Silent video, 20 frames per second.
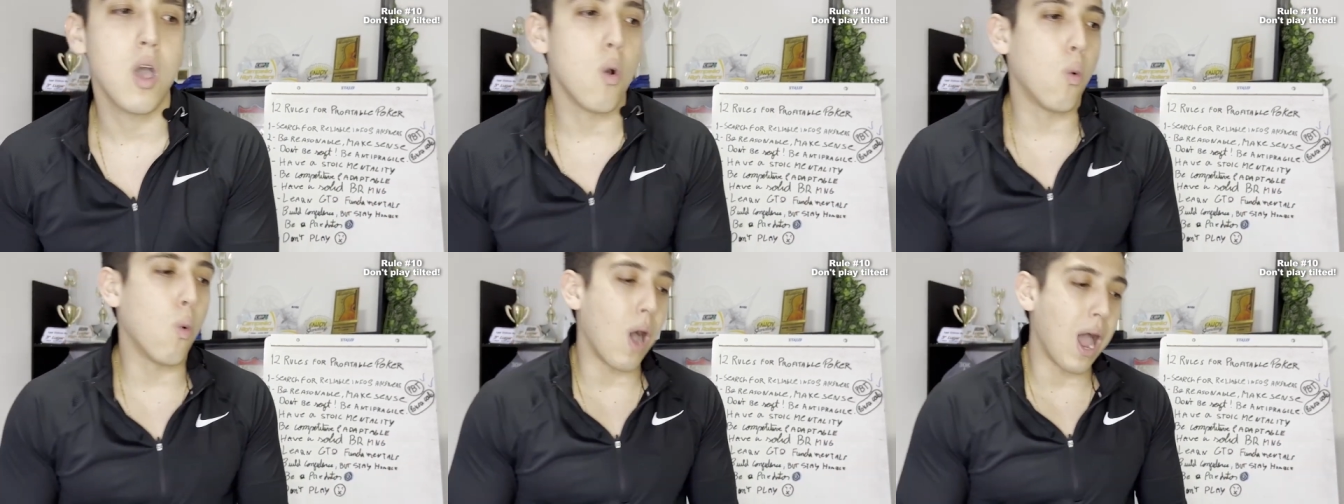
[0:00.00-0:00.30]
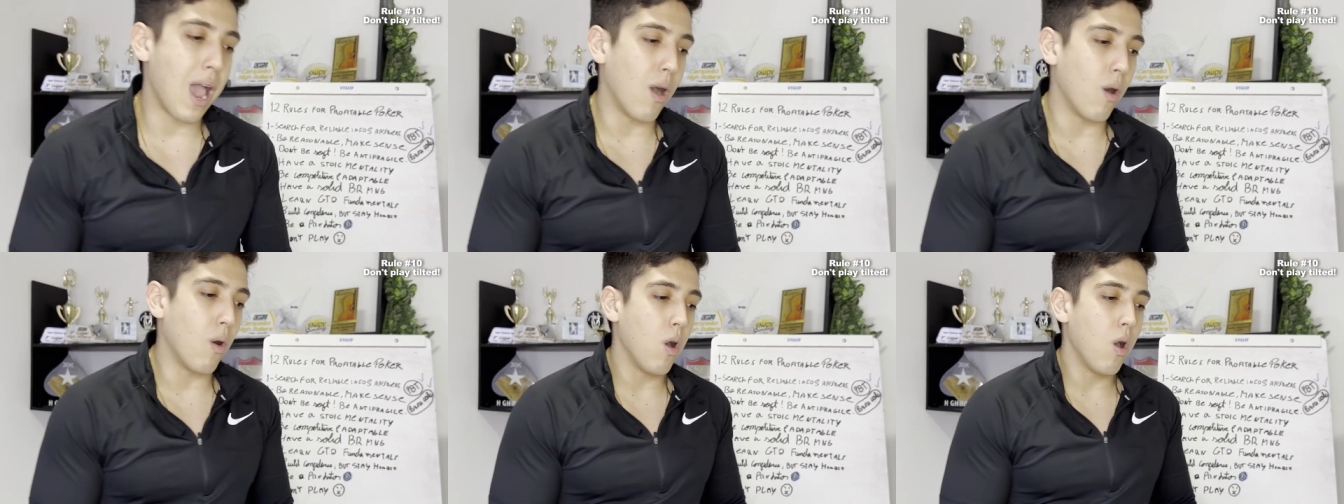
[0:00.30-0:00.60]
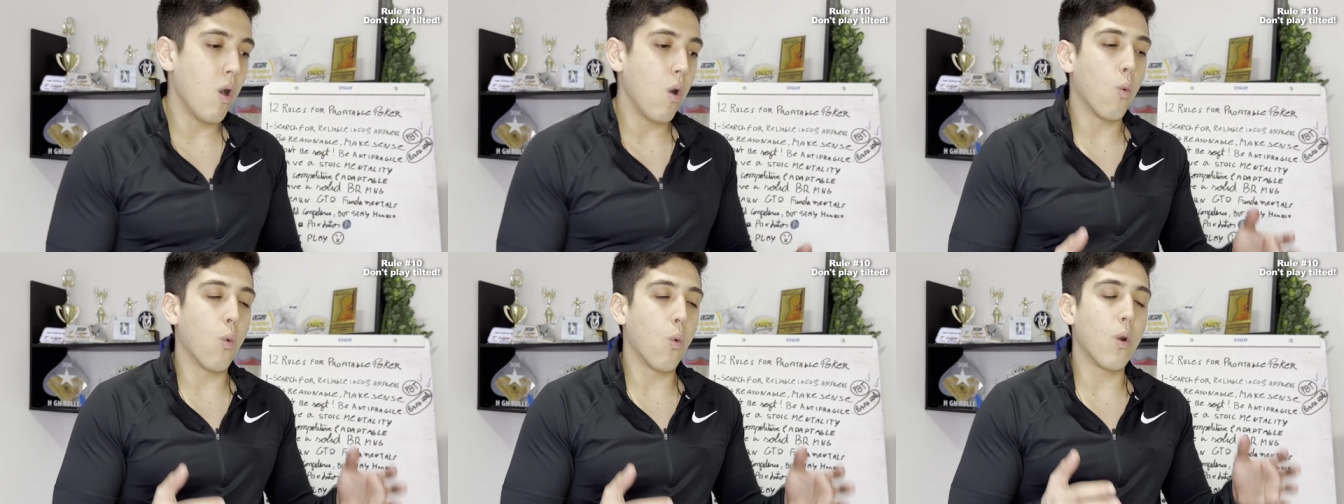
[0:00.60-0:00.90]
While
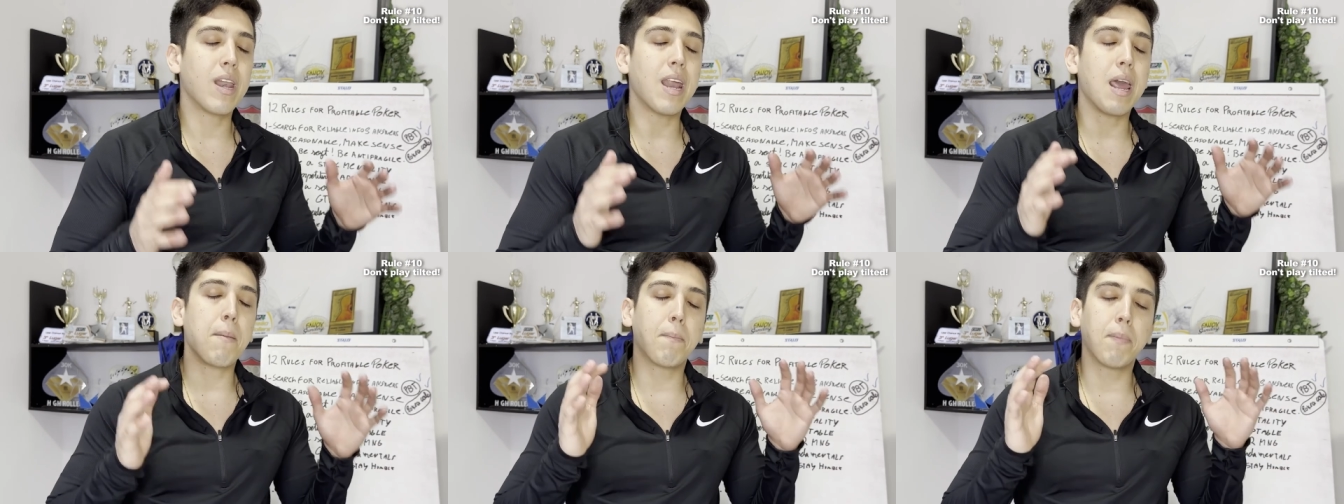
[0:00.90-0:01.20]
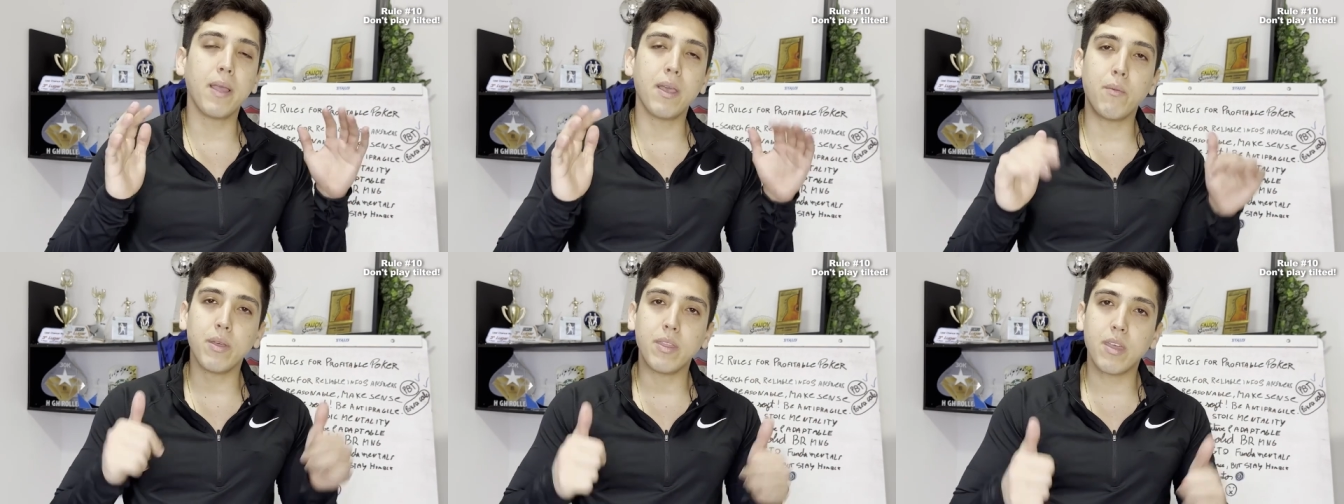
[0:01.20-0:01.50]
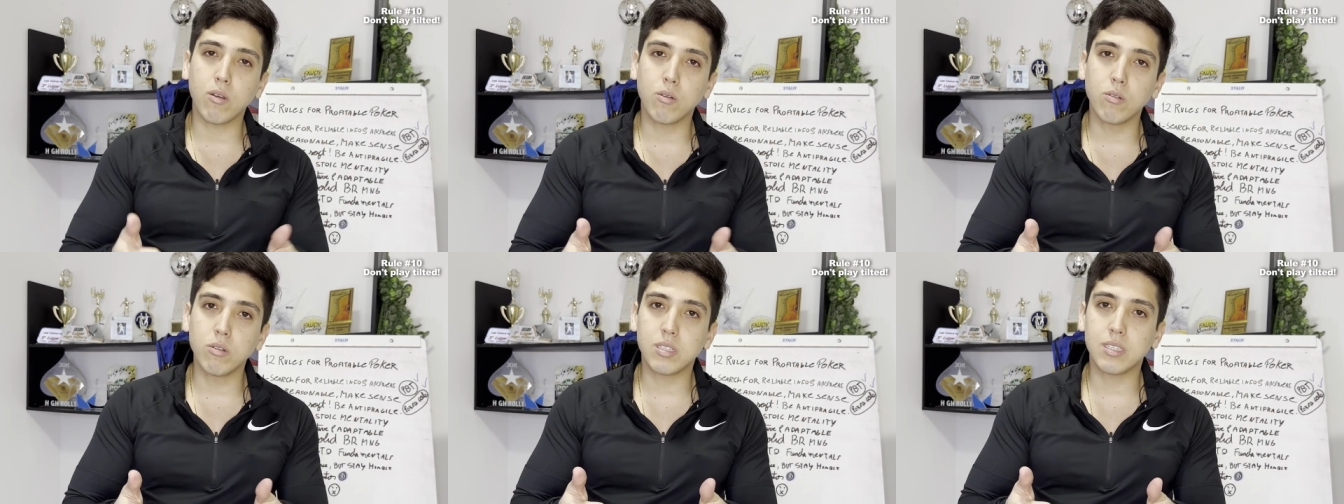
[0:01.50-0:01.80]
when I play with
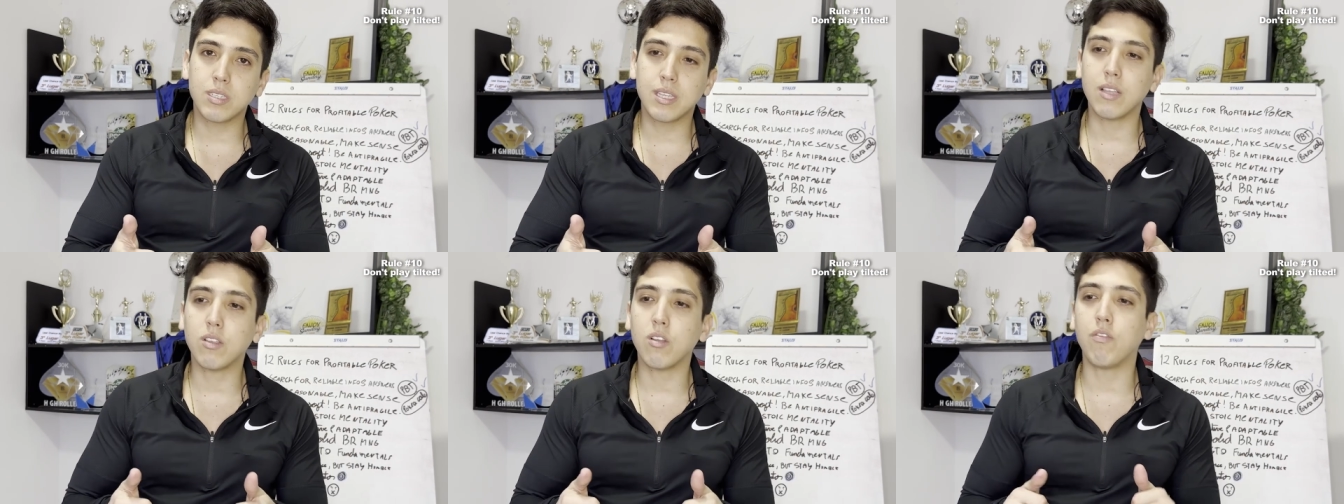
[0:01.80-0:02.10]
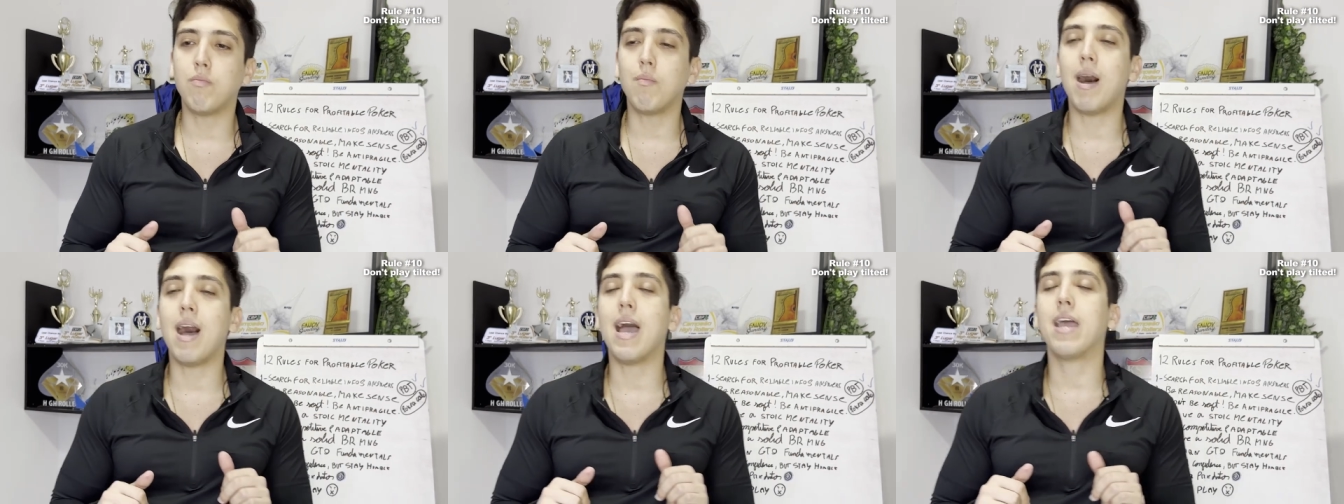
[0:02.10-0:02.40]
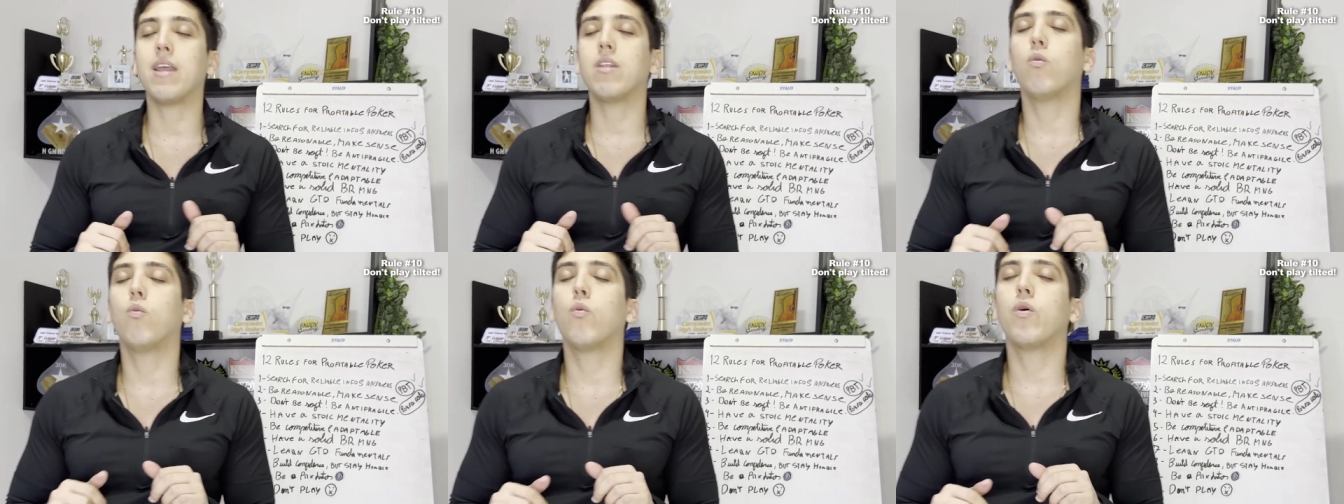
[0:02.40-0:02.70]
a good state of mind,